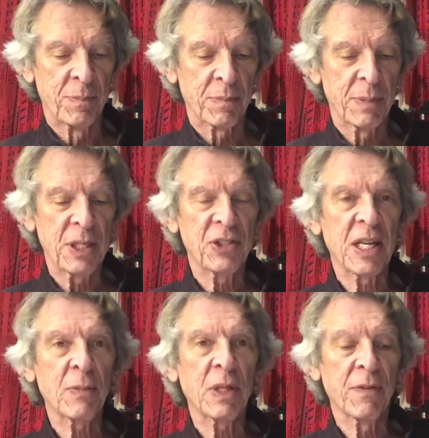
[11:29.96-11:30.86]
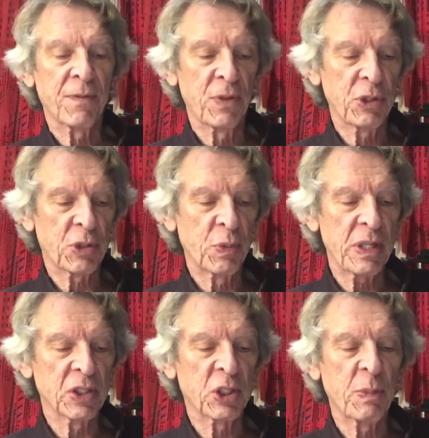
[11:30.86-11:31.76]
But he said it with the first
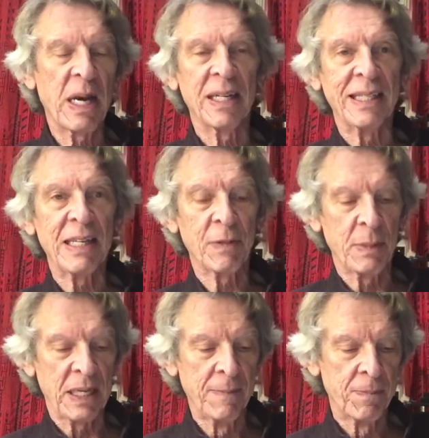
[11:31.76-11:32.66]
real smile he'd given me,